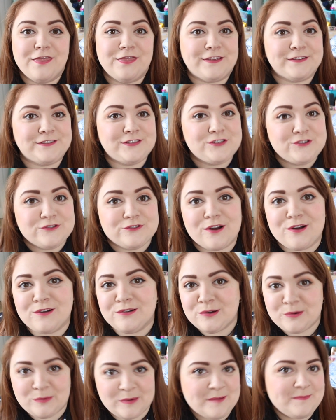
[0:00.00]
the
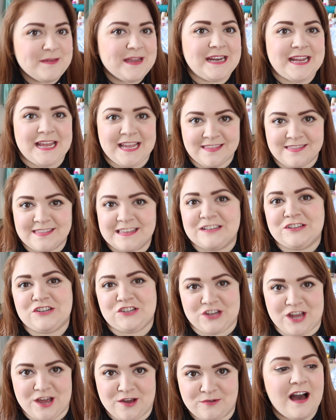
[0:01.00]
strong women in this
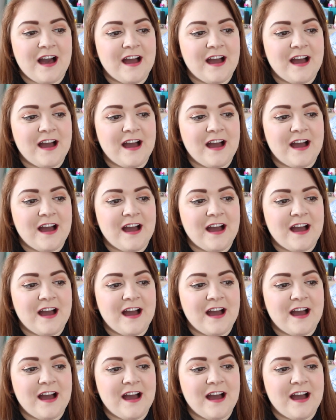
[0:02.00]
show.